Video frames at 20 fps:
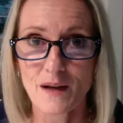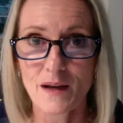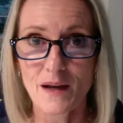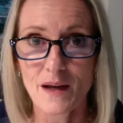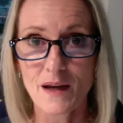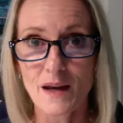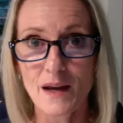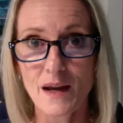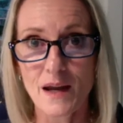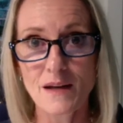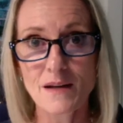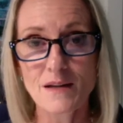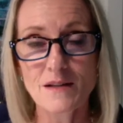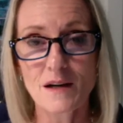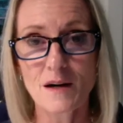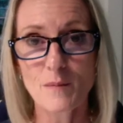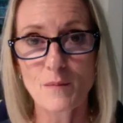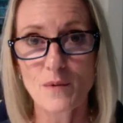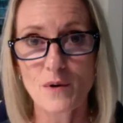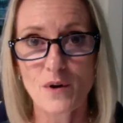can end
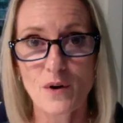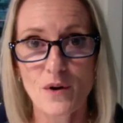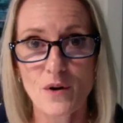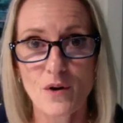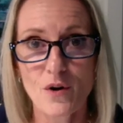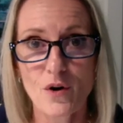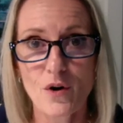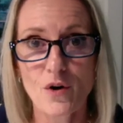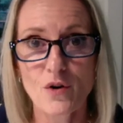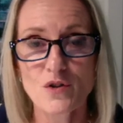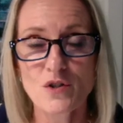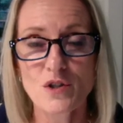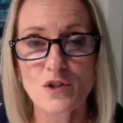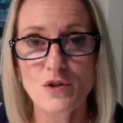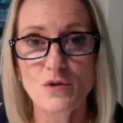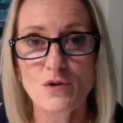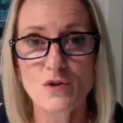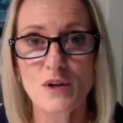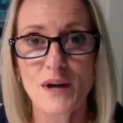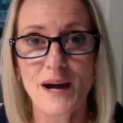up causing
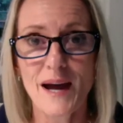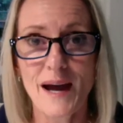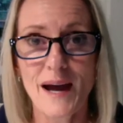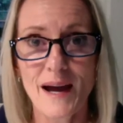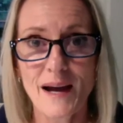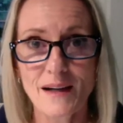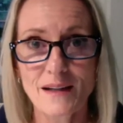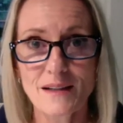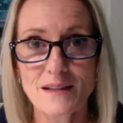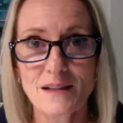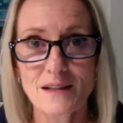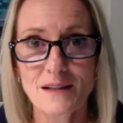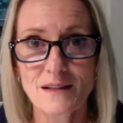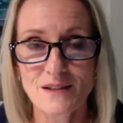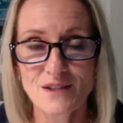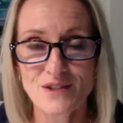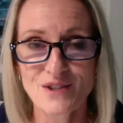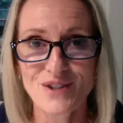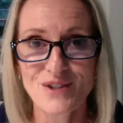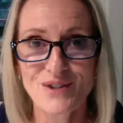you to act in
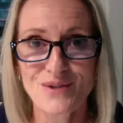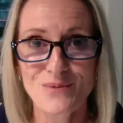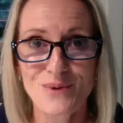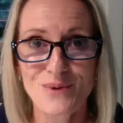a certain